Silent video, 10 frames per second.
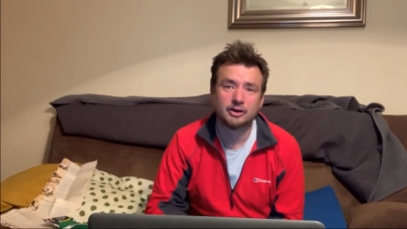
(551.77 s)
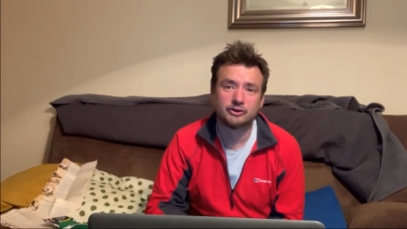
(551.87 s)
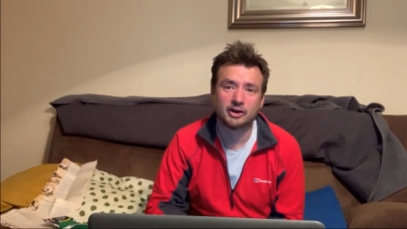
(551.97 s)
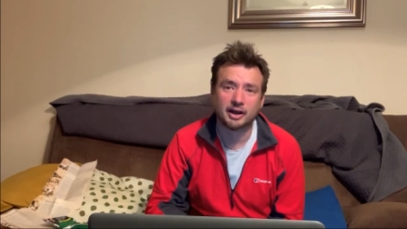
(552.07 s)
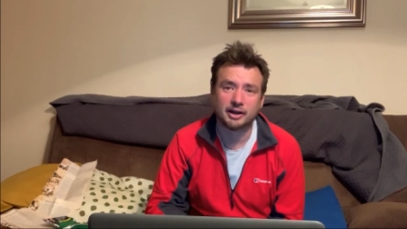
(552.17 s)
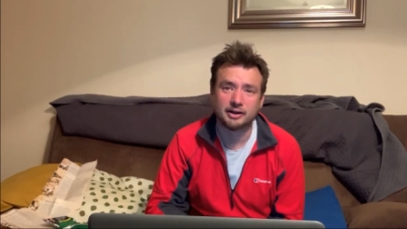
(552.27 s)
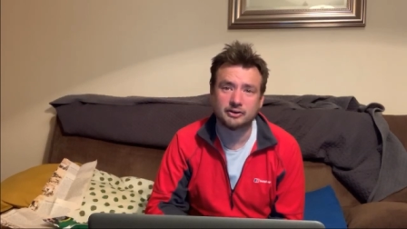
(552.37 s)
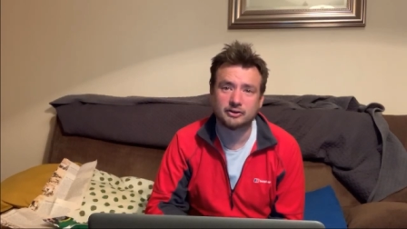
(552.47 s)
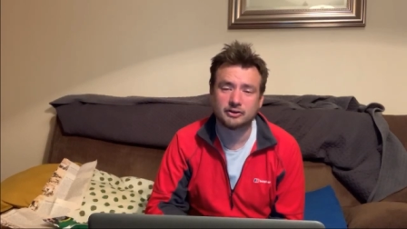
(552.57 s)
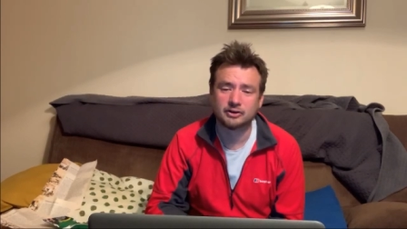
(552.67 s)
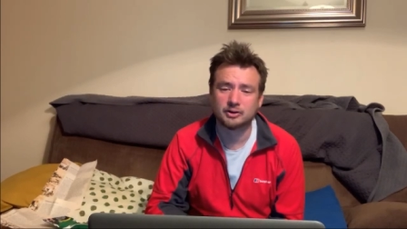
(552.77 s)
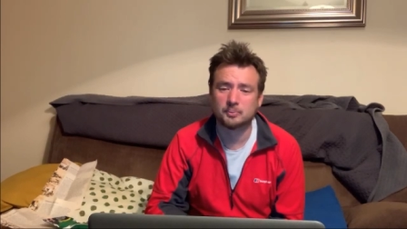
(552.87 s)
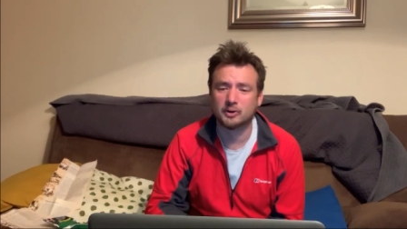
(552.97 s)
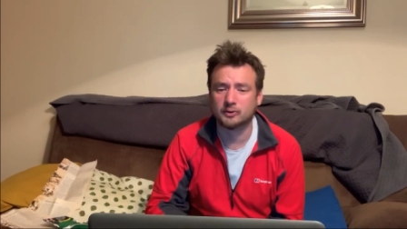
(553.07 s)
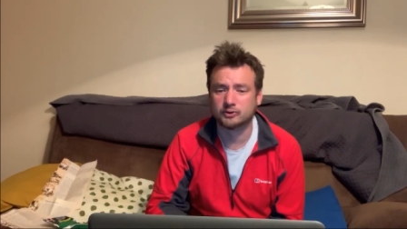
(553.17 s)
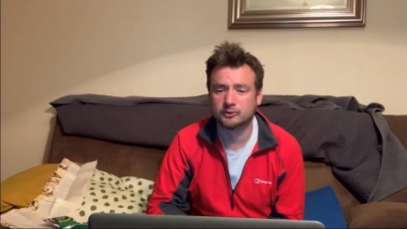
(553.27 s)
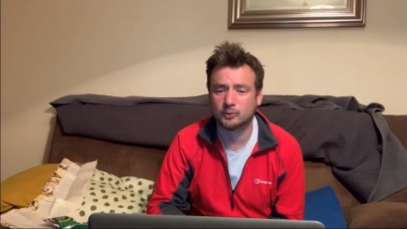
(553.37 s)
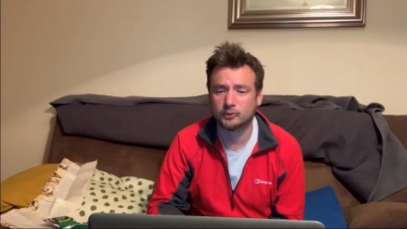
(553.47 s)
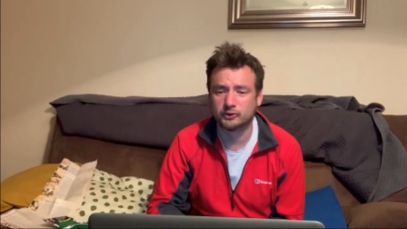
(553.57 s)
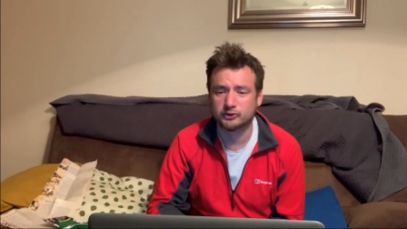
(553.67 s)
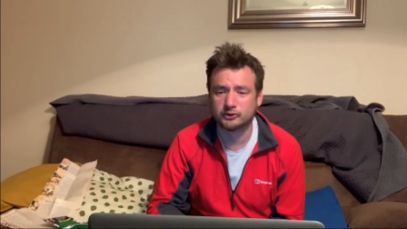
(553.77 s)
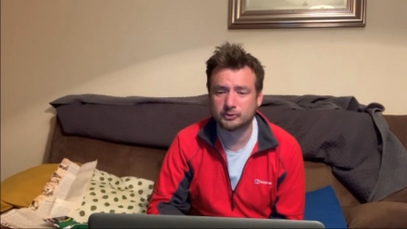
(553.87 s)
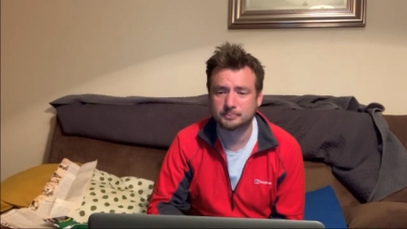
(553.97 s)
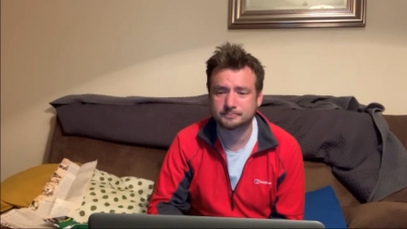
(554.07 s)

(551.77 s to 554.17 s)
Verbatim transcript: to aid the Polish forces.